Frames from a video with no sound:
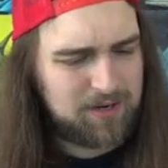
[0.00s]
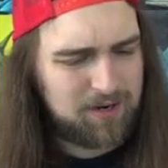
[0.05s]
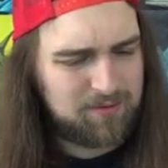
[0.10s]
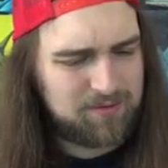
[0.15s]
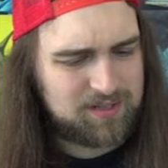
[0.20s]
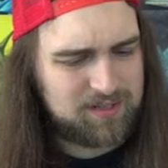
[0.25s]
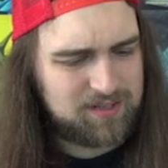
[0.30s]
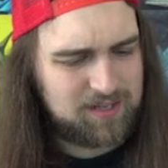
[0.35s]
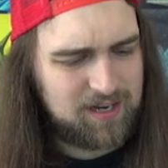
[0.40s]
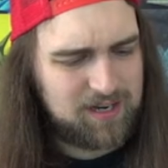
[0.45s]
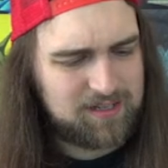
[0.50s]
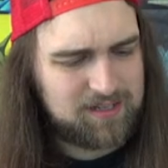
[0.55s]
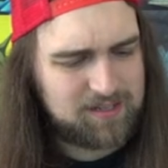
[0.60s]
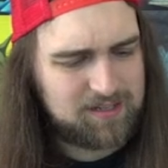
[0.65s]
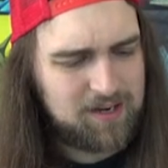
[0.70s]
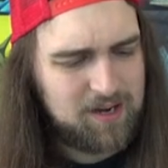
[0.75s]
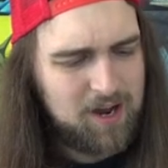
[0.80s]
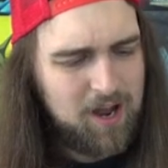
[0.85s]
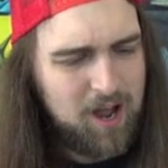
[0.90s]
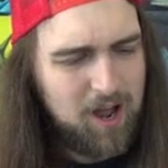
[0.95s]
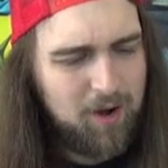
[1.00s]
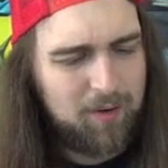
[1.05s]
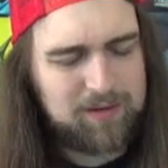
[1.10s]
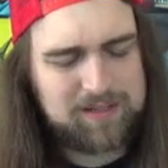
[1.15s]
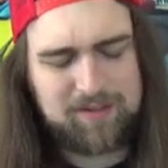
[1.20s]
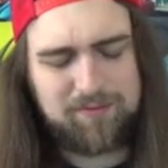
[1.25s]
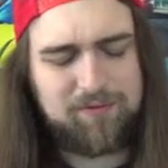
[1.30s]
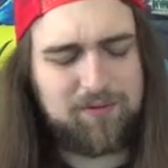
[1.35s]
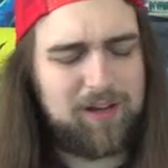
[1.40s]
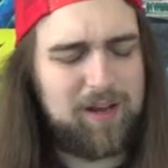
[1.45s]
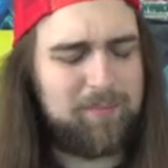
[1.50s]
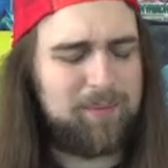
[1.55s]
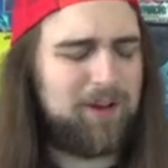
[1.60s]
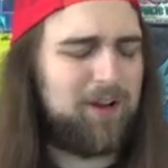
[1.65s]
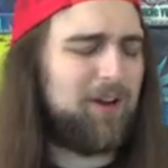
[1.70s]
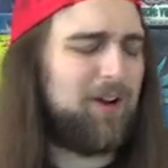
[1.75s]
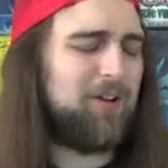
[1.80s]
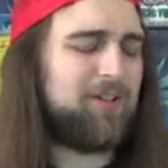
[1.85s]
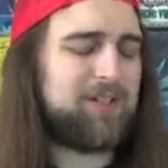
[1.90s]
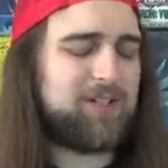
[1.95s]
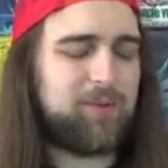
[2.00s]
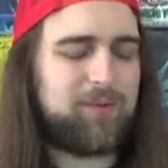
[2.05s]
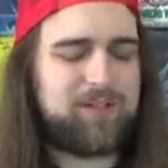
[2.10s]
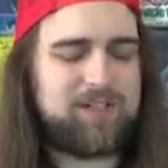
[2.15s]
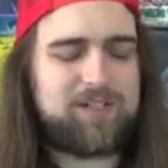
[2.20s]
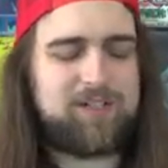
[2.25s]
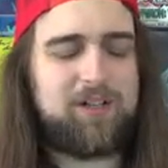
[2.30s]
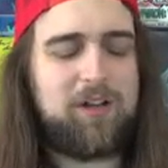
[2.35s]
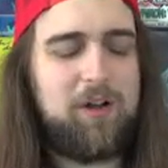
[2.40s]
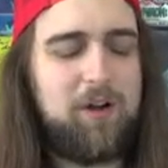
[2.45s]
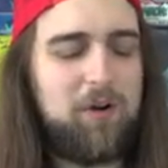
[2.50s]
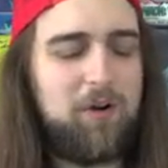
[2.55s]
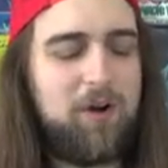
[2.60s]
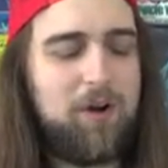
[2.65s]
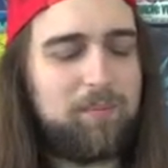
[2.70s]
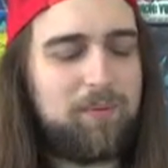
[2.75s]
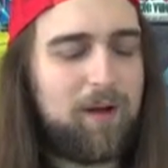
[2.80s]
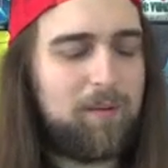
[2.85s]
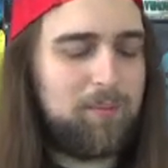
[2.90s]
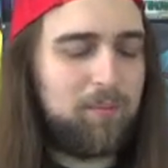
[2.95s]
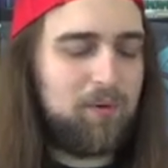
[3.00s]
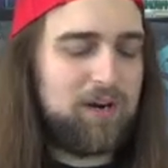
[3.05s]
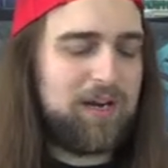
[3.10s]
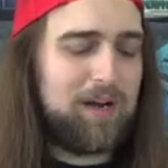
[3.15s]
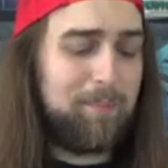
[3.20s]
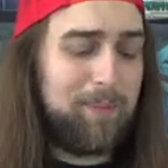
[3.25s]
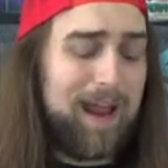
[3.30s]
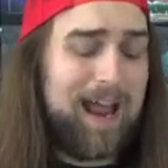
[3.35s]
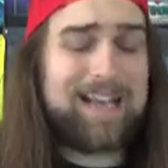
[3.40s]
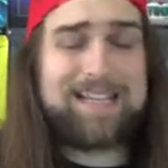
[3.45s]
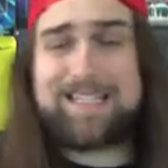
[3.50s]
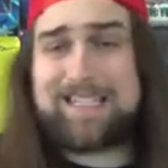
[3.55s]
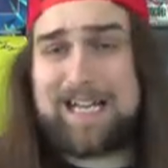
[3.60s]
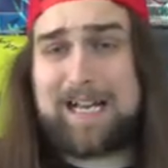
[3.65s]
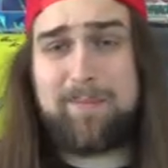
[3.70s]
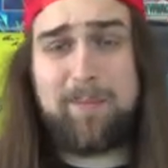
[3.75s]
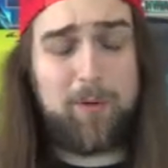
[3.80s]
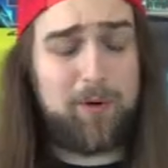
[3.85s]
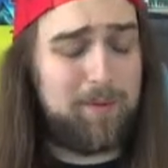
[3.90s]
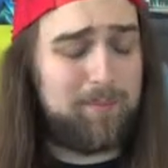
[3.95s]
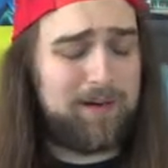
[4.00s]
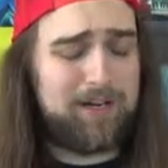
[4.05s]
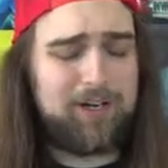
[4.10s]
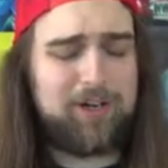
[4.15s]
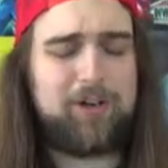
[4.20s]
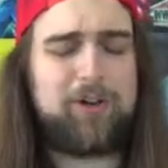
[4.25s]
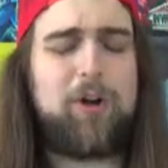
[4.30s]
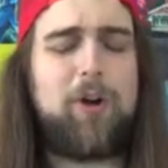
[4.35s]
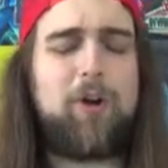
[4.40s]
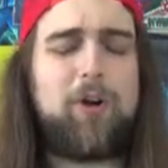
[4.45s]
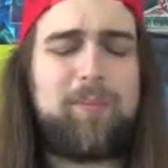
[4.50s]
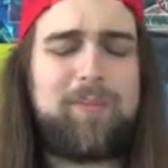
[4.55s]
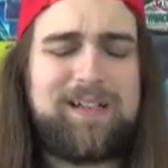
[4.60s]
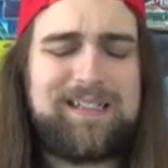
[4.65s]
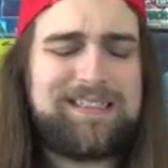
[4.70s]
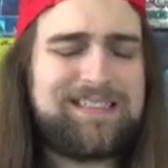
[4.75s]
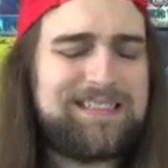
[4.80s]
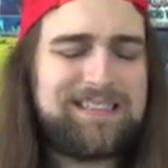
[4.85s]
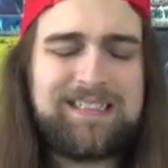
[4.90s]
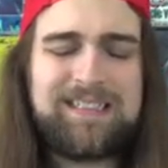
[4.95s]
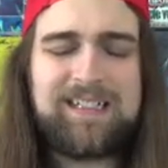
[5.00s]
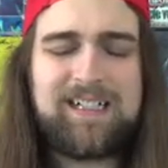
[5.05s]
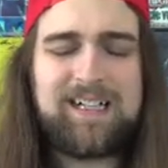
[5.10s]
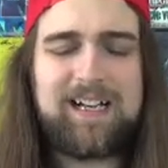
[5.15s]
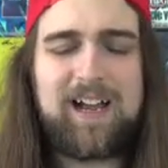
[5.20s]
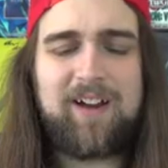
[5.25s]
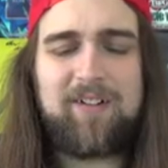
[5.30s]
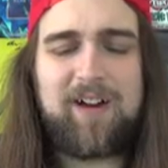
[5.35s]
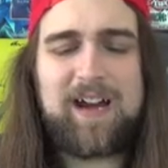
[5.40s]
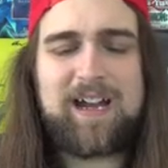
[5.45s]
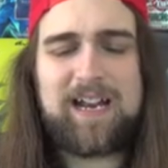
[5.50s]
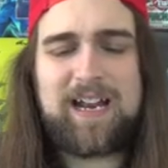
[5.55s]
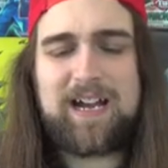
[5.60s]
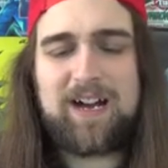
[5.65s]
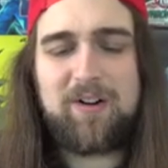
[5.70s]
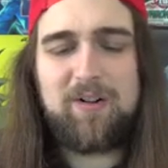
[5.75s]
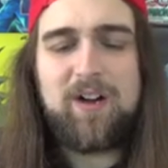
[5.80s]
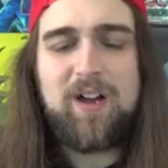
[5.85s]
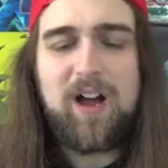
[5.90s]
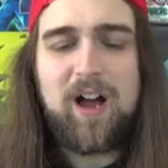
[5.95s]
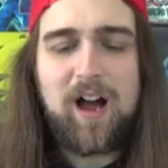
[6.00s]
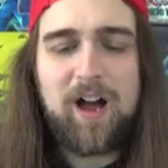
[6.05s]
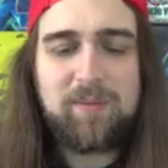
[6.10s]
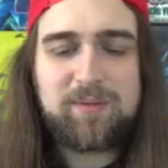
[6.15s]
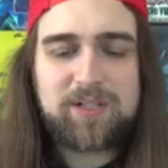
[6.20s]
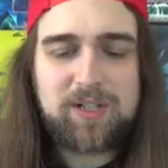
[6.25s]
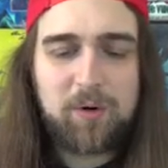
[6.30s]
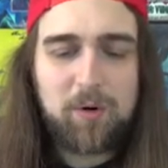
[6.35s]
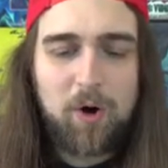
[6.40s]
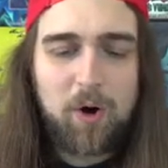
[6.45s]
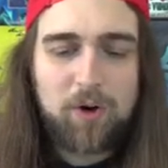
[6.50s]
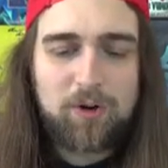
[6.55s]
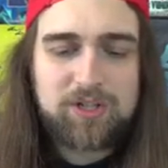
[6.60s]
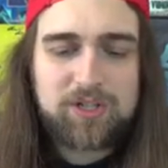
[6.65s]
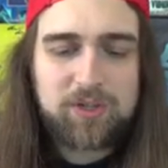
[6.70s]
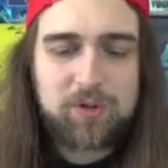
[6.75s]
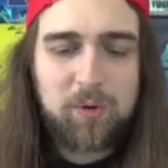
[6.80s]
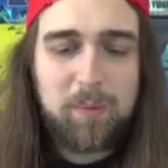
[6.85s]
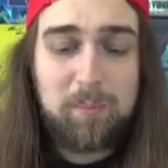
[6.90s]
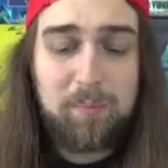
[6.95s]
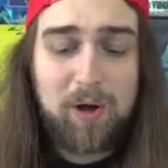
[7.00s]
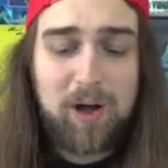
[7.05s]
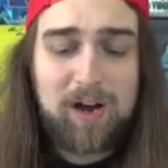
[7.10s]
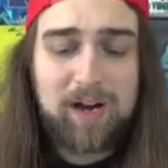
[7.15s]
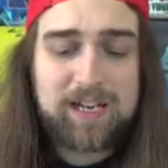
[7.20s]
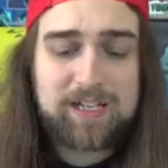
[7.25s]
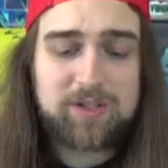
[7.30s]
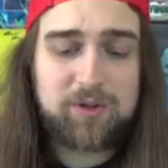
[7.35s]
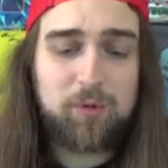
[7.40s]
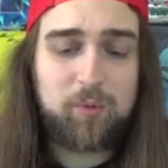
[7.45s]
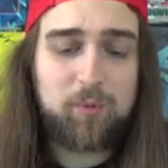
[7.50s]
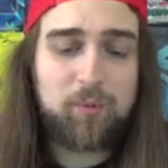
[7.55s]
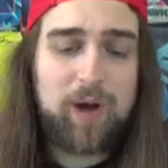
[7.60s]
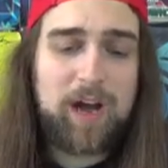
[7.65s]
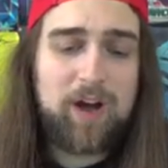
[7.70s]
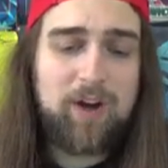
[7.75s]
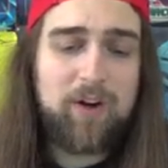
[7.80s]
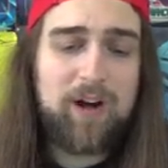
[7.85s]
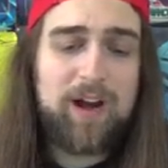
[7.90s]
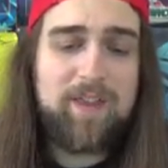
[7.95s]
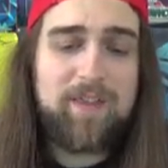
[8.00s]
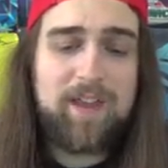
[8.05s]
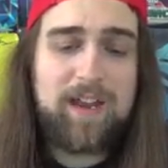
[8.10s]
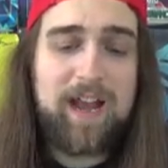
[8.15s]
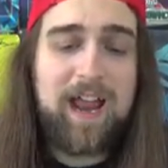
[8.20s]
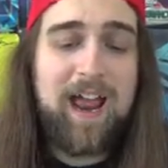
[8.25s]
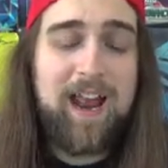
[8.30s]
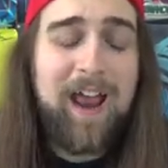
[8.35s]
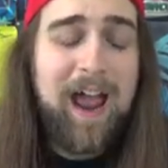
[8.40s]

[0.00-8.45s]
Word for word: Ghost does. Oh, it's a flip. Oh, so it's slow. Uh, probably in a past time it would have been a good card, but not right now. Um, so Arsenal Bug is the rare, and then